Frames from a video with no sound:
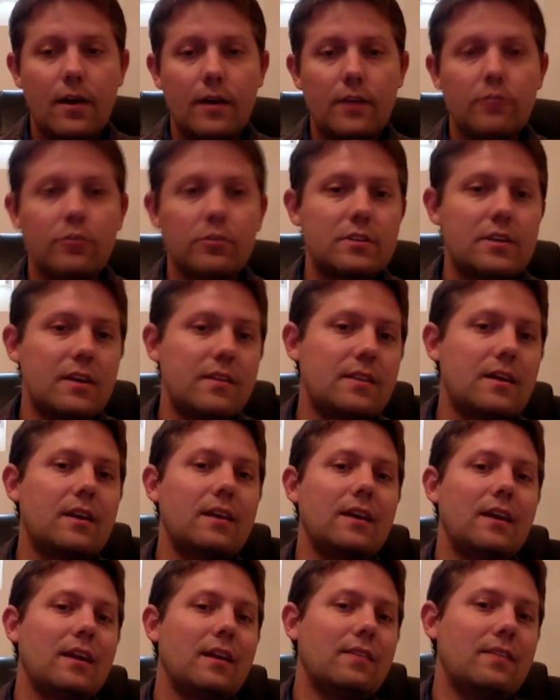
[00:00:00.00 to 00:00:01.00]
You'll take that
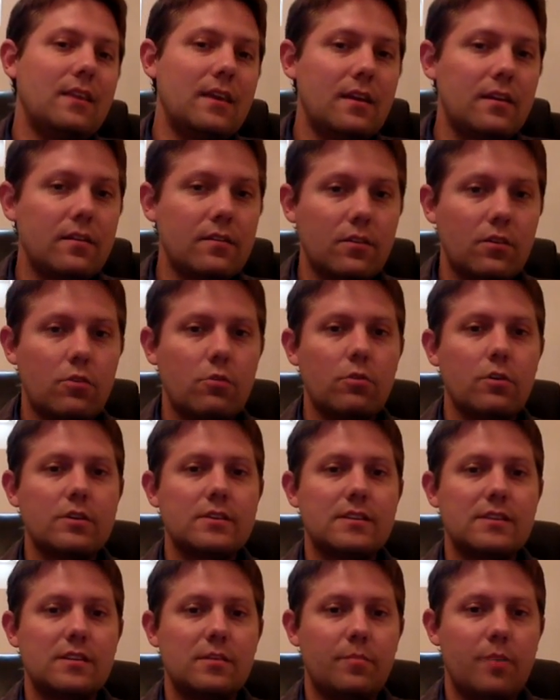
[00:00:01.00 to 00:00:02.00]
again at the end of the course
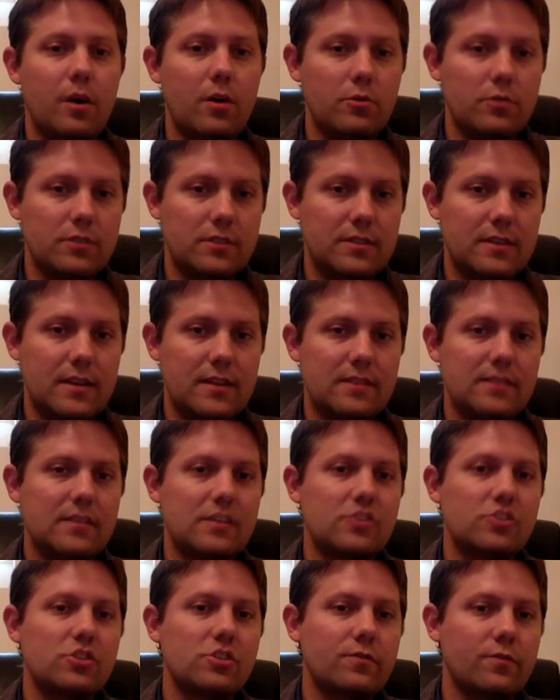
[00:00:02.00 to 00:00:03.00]
as a post-test.
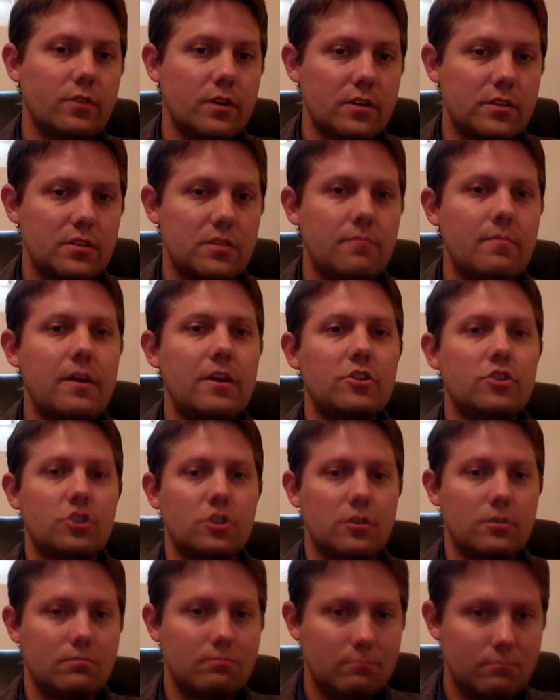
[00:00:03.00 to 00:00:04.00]
That's just for us to
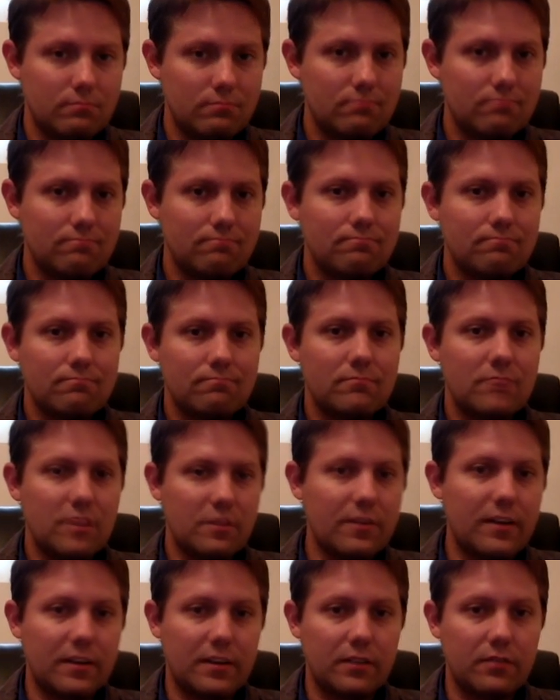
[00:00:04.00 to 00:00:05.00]
measure the
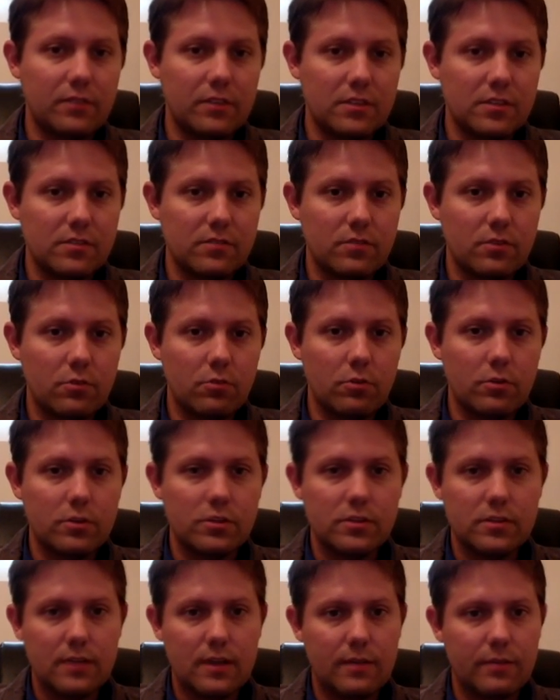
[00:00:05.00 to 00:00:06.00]
effectiveness of the
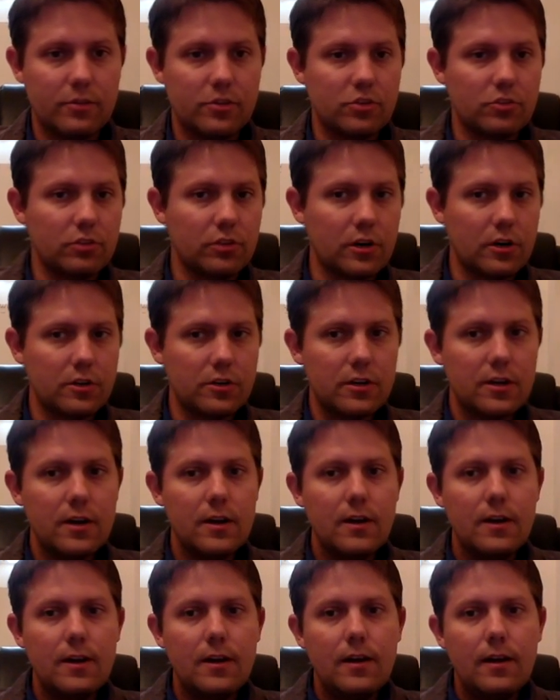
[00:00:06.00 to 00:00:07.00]
course and how much you learned.
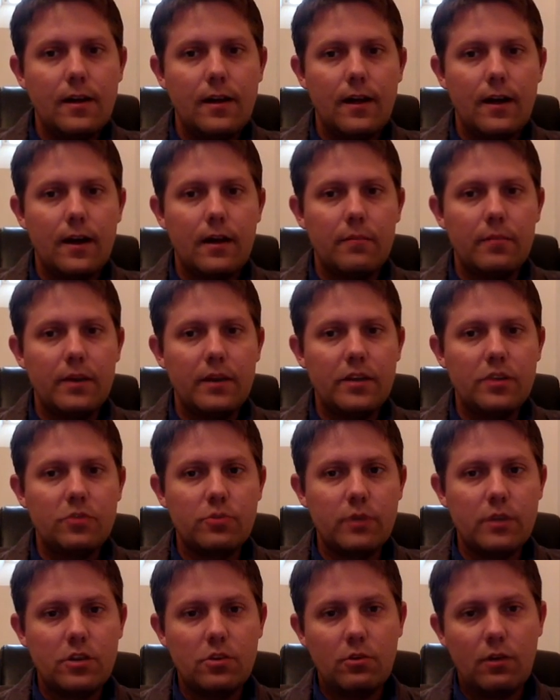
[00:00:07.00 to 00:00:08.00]
But each
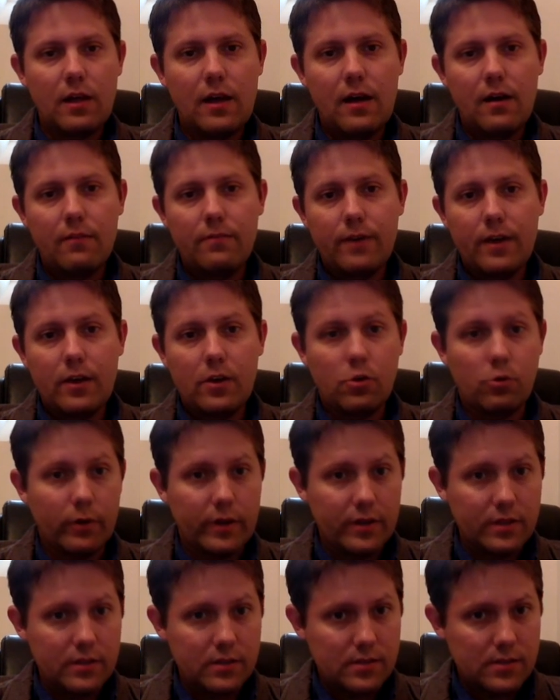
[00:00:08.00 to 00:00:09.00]
week you'll have a
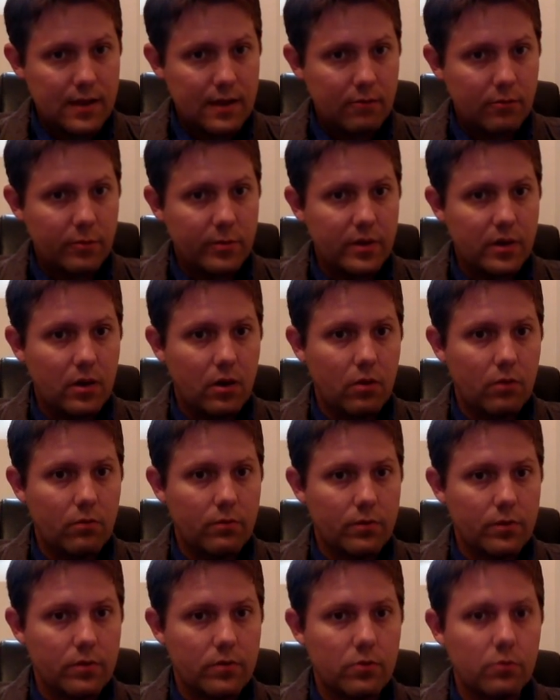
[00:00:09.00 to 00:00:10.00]
quiz that will be
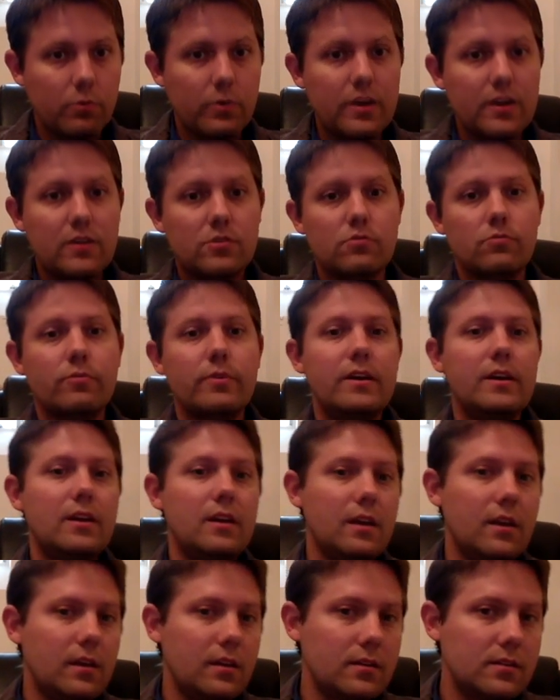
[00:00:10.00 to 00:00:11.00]
over the week's
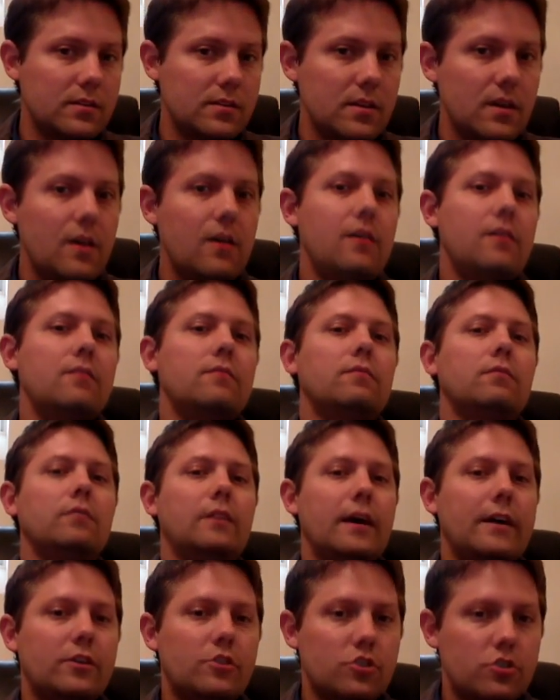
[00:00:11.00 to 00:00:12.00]
readings,
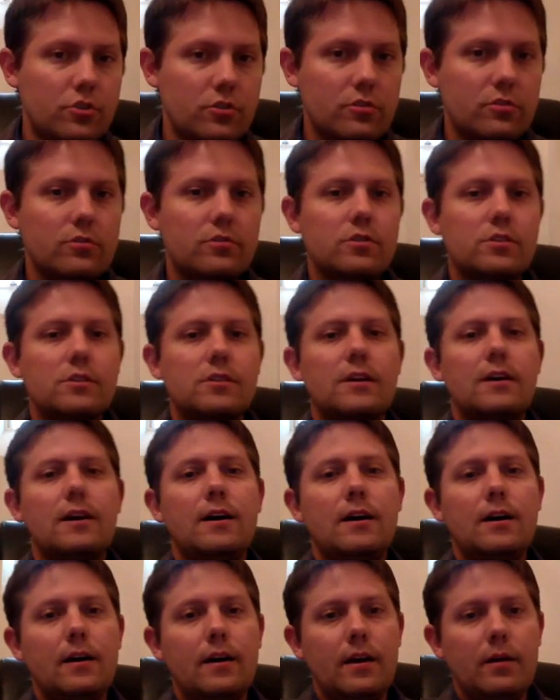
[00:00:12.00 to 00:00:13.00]
lectures,
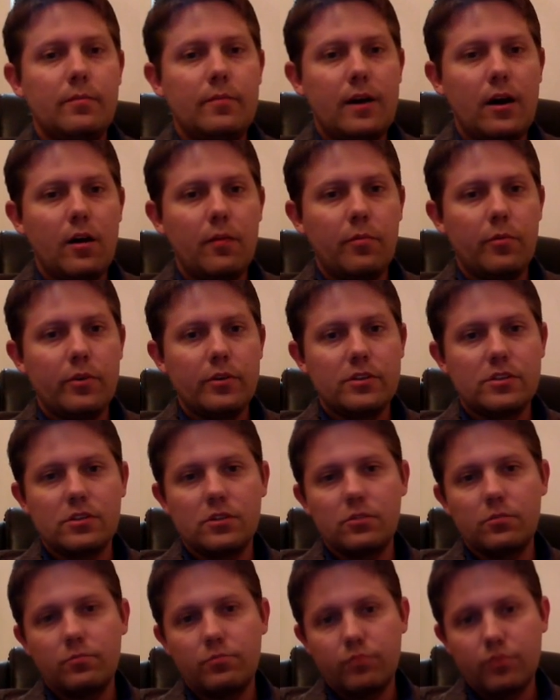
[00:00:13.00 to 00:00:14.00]
and PowerPoint.
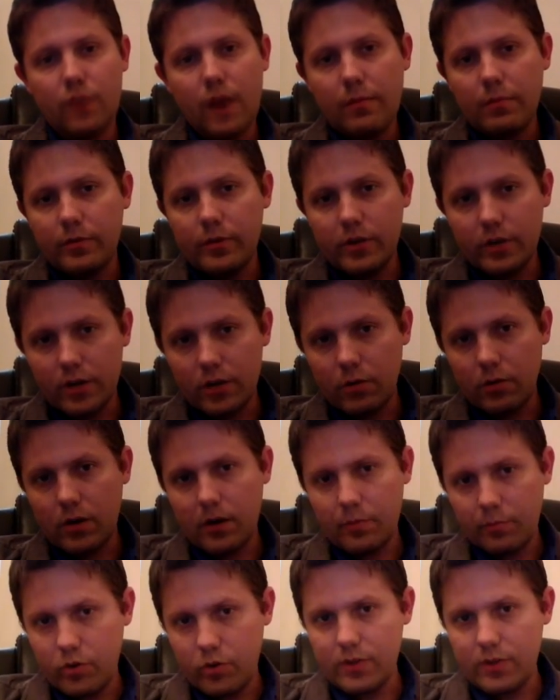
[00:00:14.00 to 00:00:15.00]
So probably you're going to
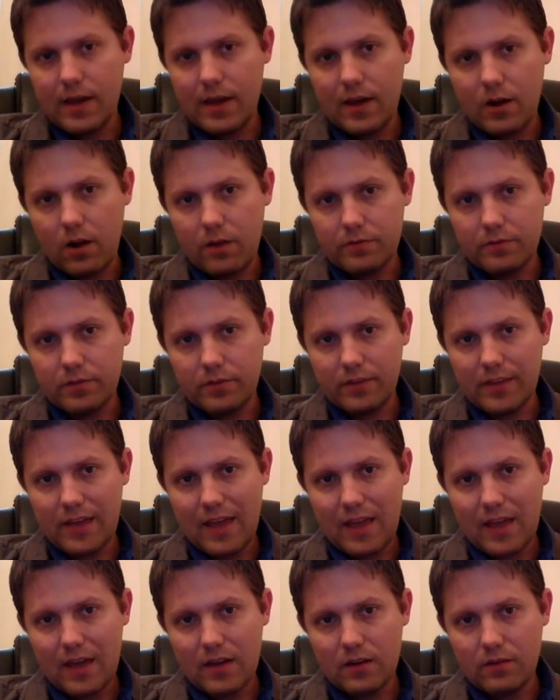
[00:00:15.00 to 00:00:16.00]
want to put that off to the
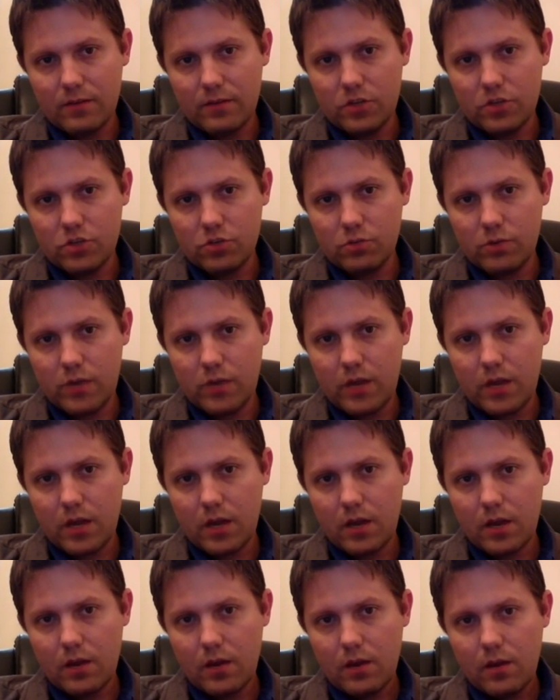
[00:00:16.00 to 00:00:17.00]
end of each
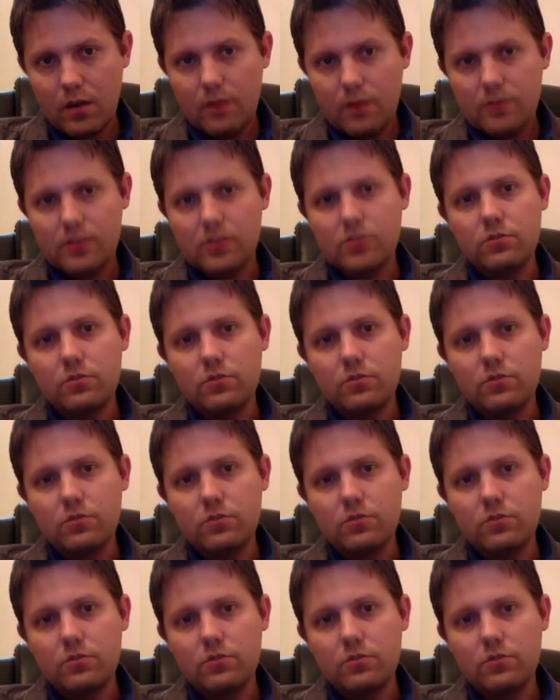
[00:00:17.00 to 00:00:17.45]
week until